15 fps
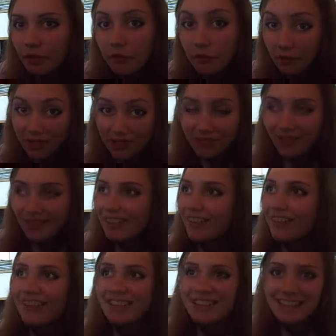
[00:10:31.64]
for me to find
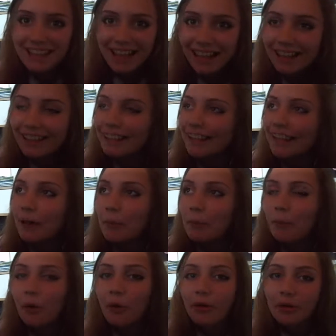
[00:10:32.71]
out exactly how
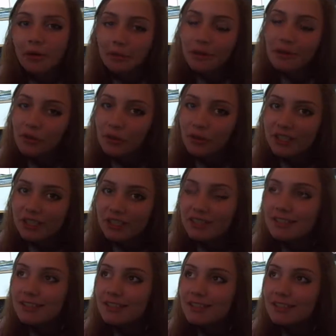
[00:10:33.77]
boring my voice
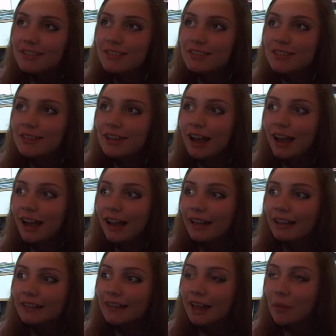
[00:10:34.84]
is
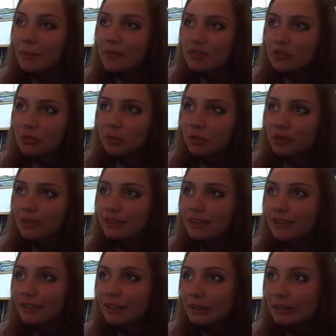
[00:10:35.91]
and how miserable
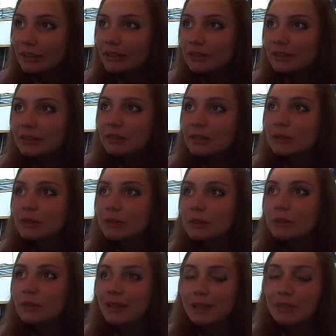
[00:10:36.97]
I look
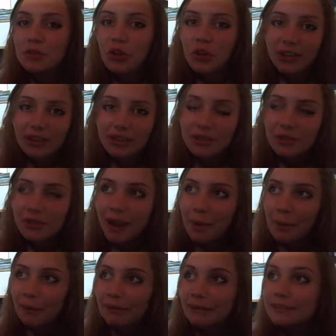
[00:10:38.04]
when I'm talking to a
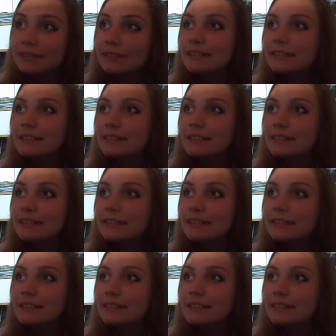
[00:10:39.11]
camera.